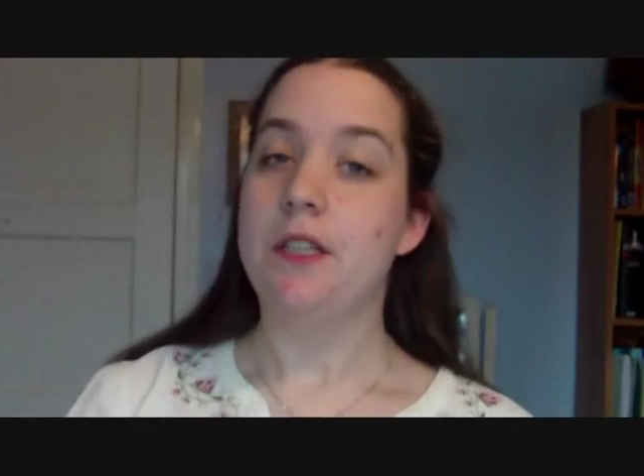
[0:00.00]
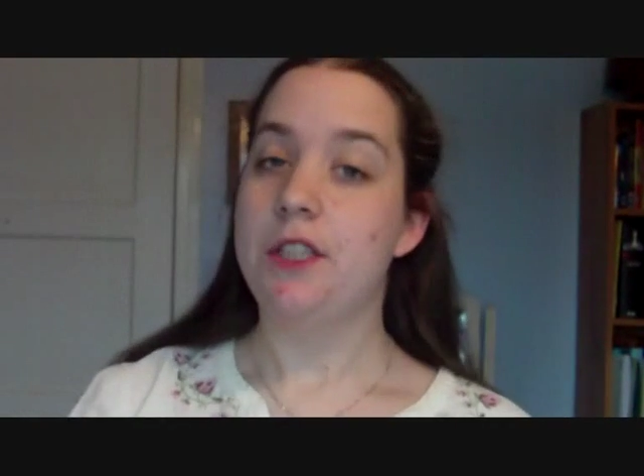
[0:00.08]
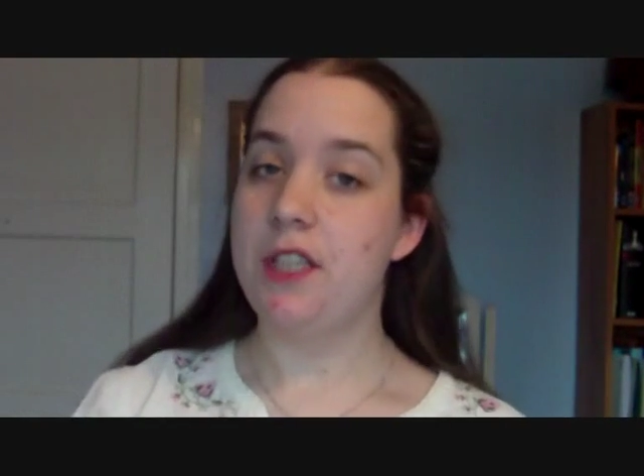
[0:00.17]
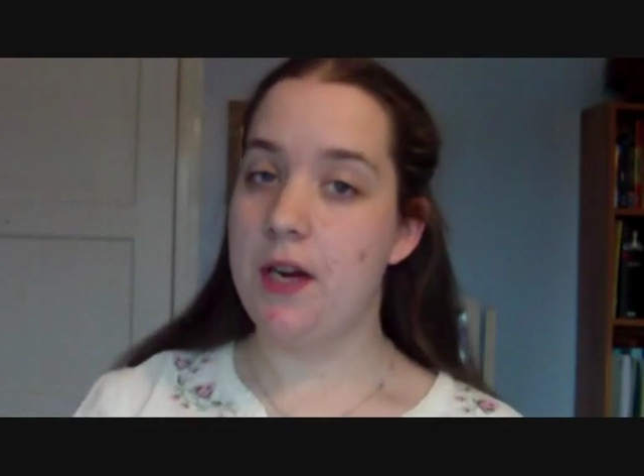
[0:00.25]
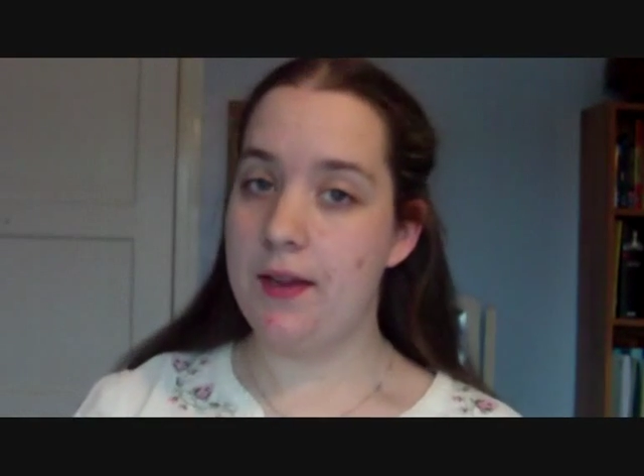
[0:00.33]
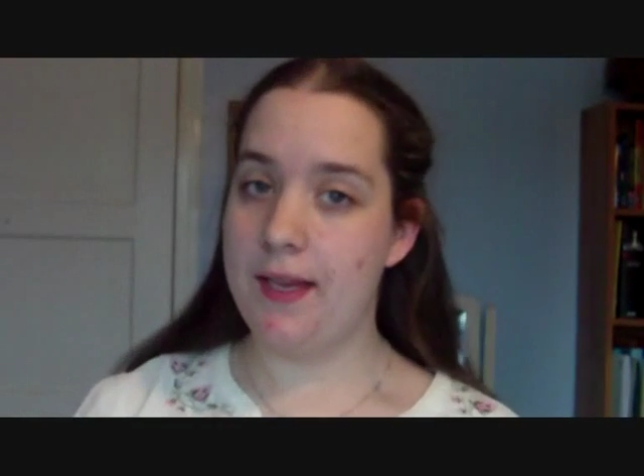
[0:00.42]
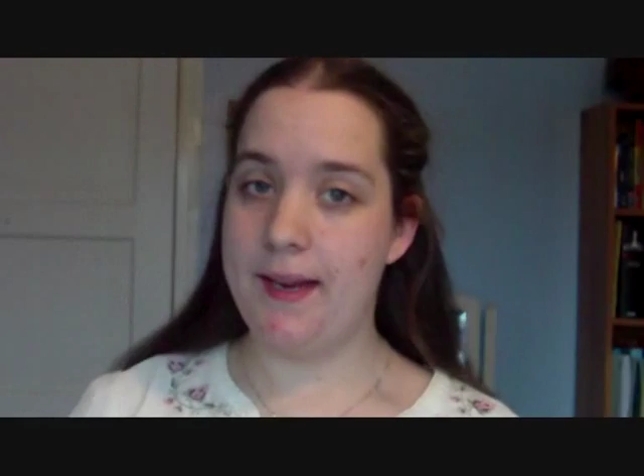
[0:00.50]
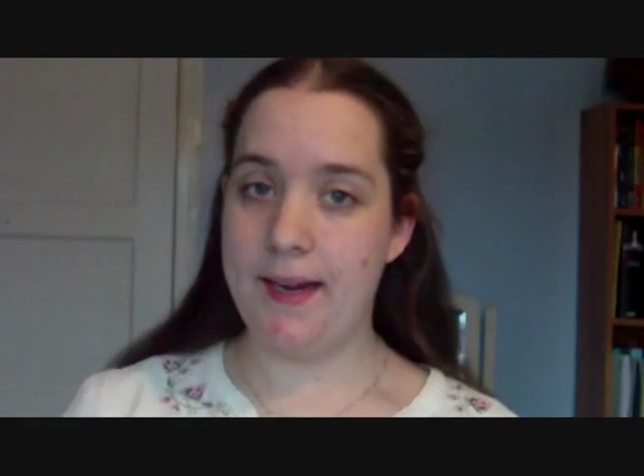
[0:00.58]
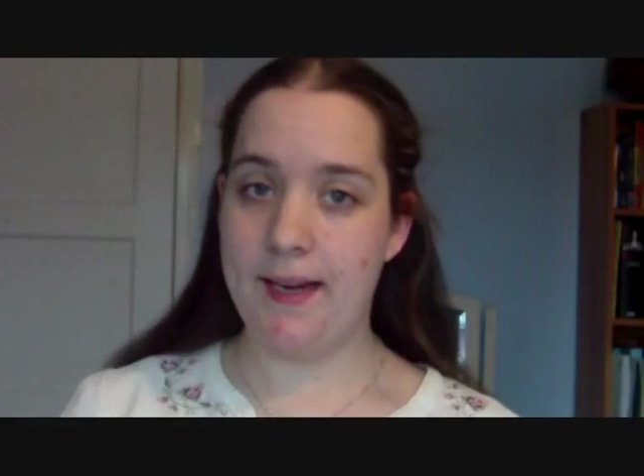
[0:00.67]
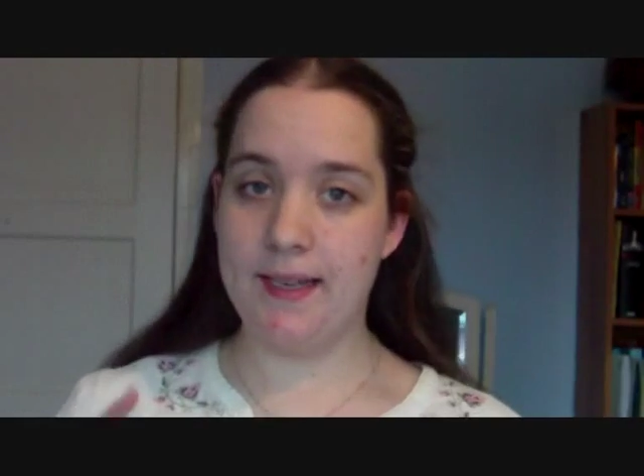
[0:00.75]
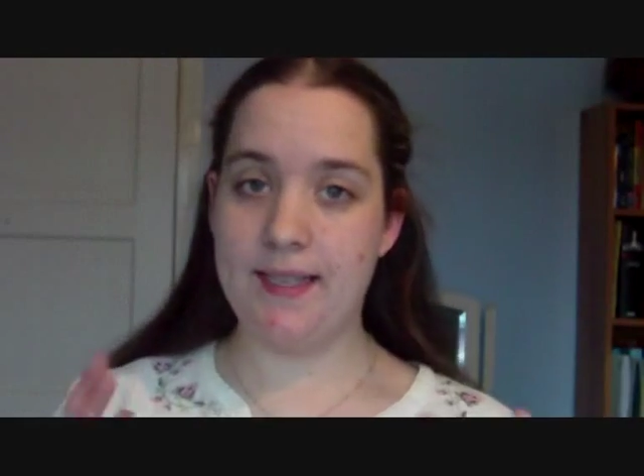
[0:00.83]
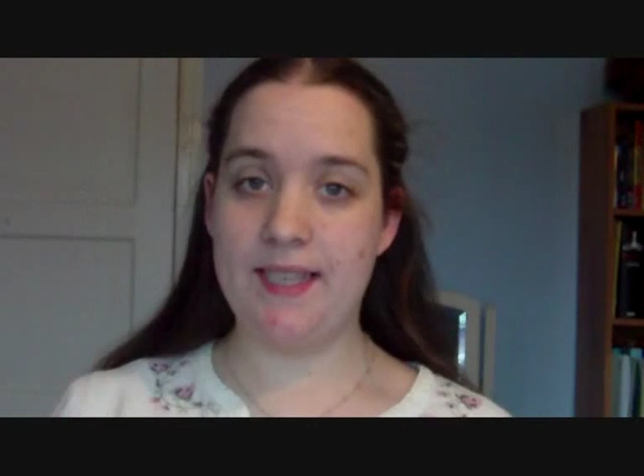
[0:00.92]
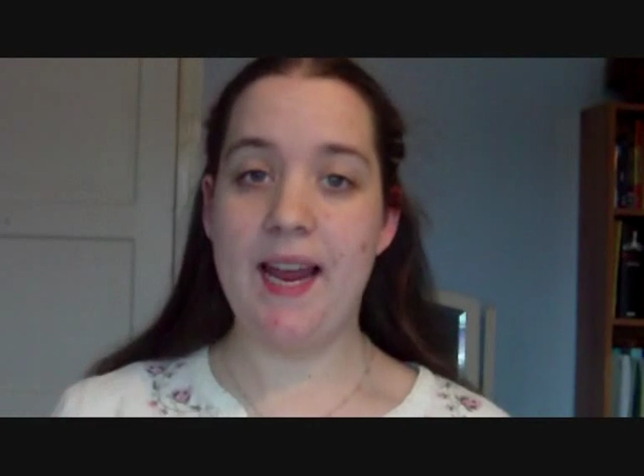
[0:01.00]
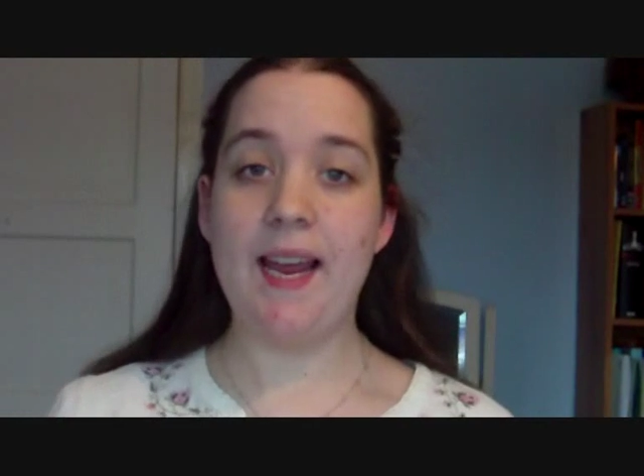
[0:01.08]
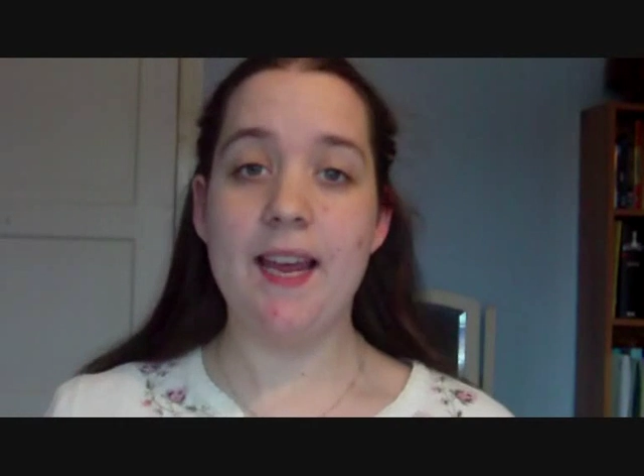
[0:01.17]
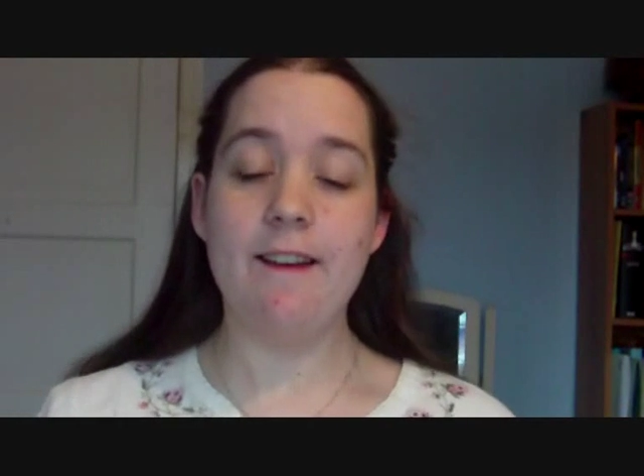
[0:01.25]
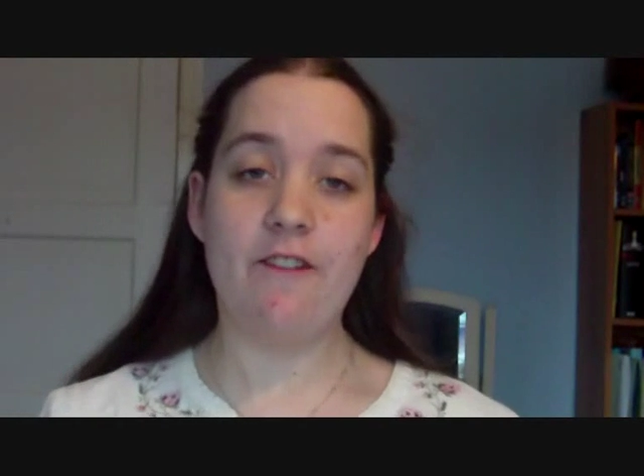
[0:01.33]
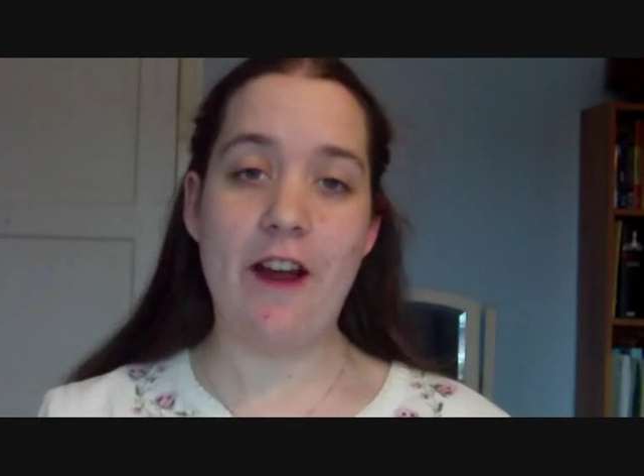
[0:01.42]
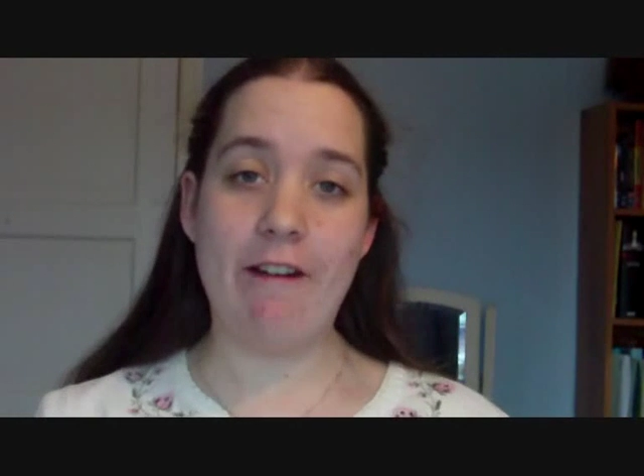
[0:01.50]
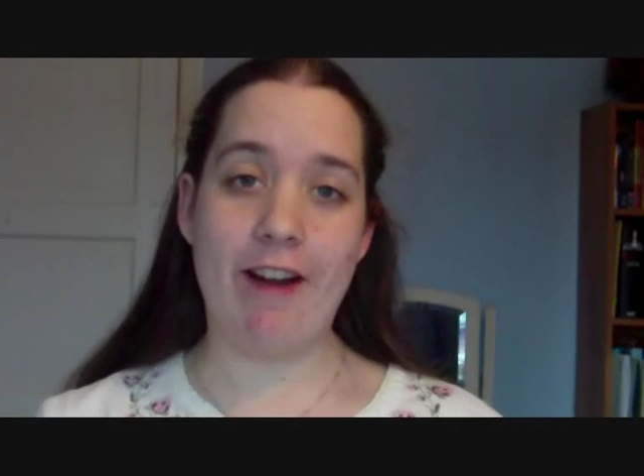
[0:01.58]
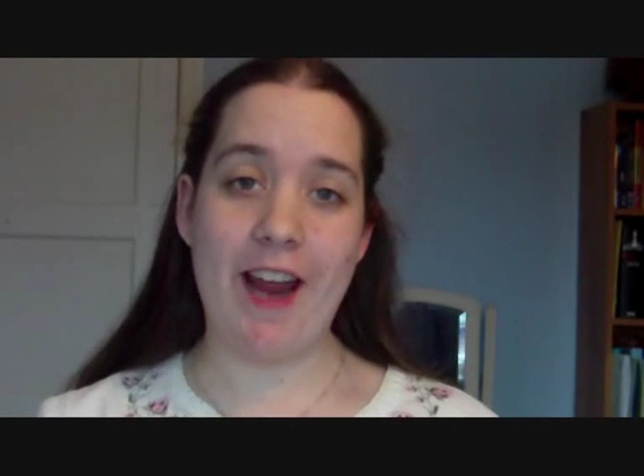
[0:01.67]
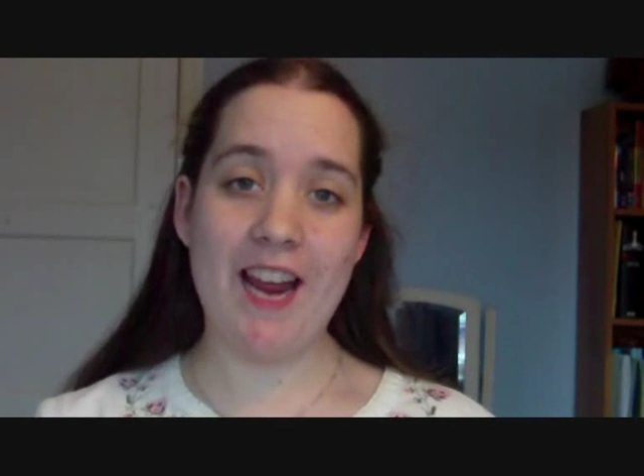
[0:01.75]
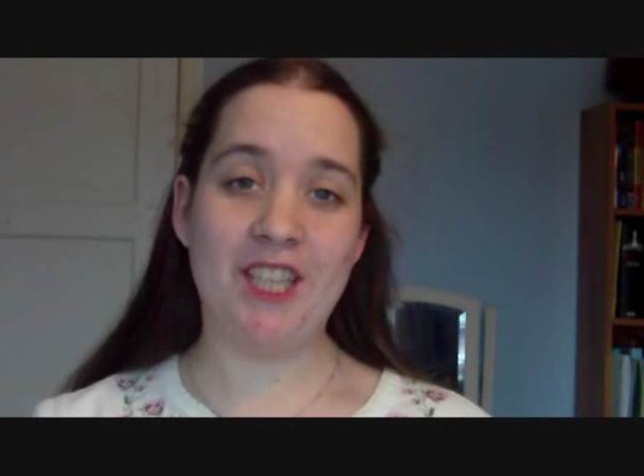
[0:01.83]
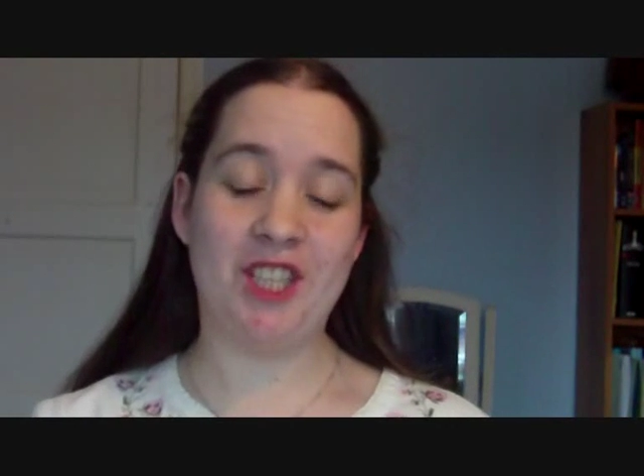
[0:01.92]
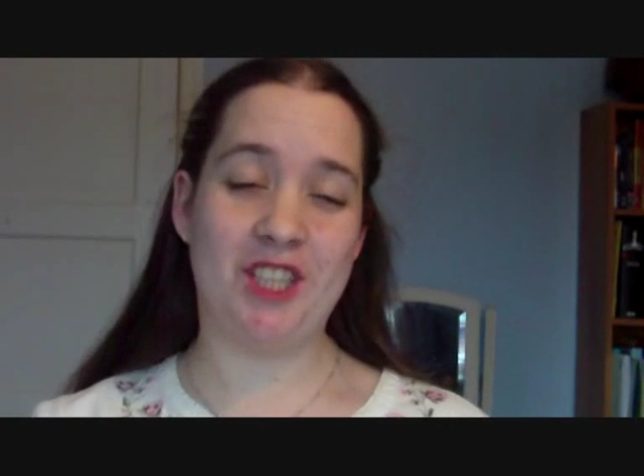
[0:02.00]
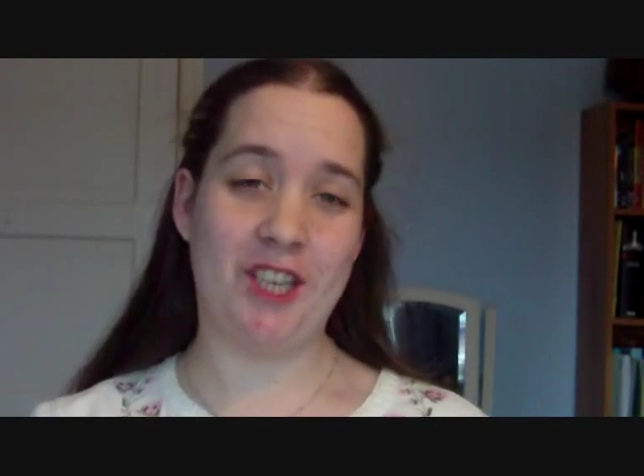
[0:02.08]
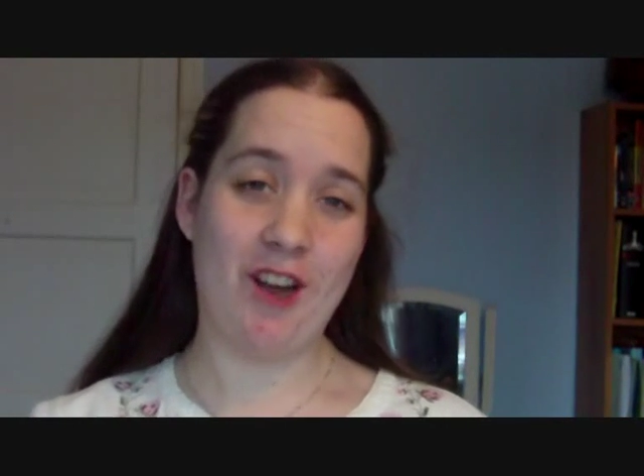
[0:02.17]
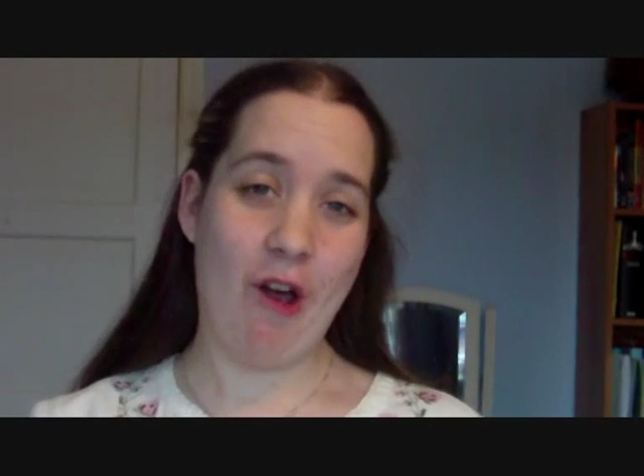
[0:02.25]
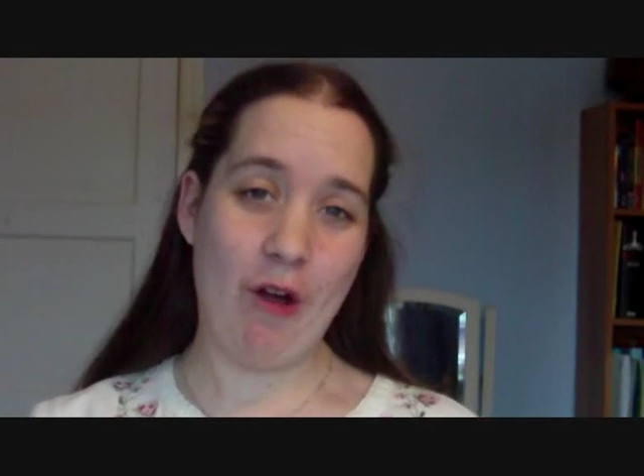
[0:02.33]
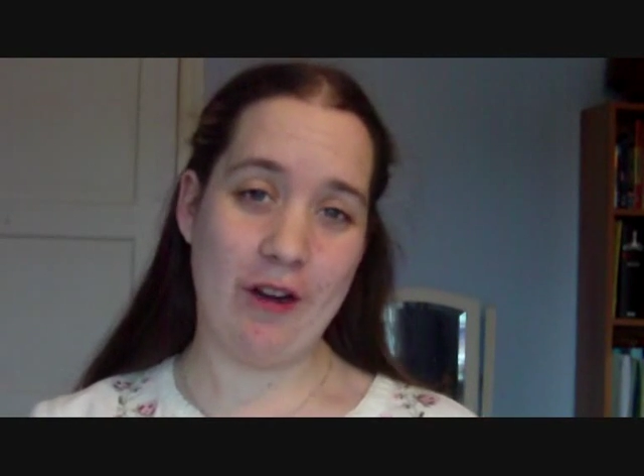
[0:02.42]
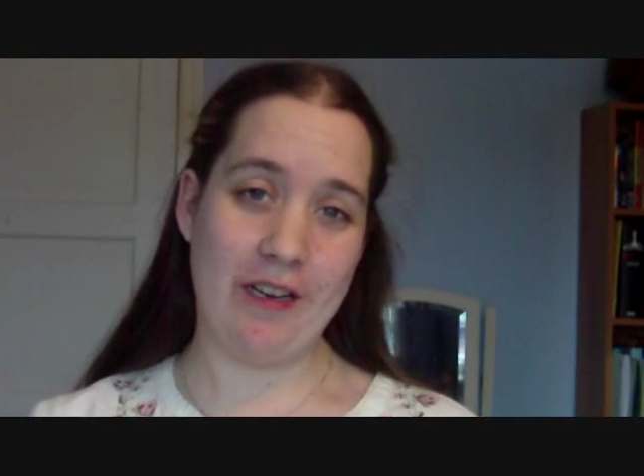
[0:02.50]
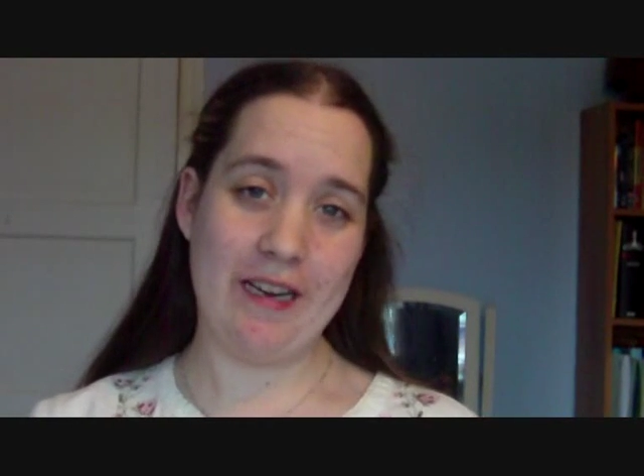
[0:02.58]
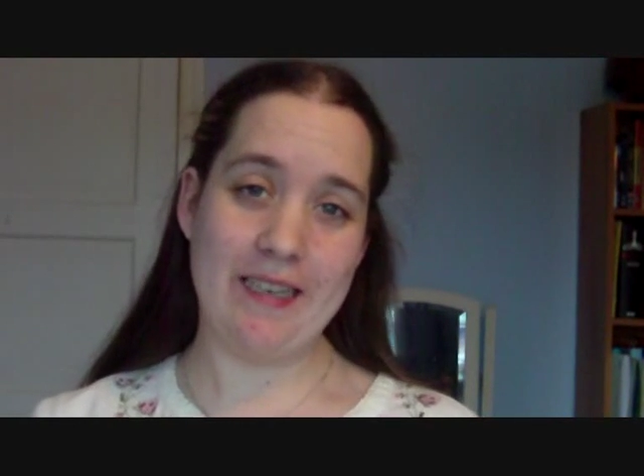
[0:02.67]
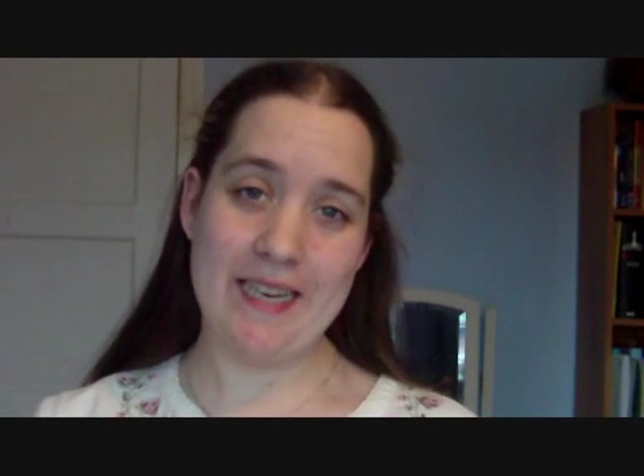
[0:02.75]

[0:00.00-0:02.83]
So the second variation on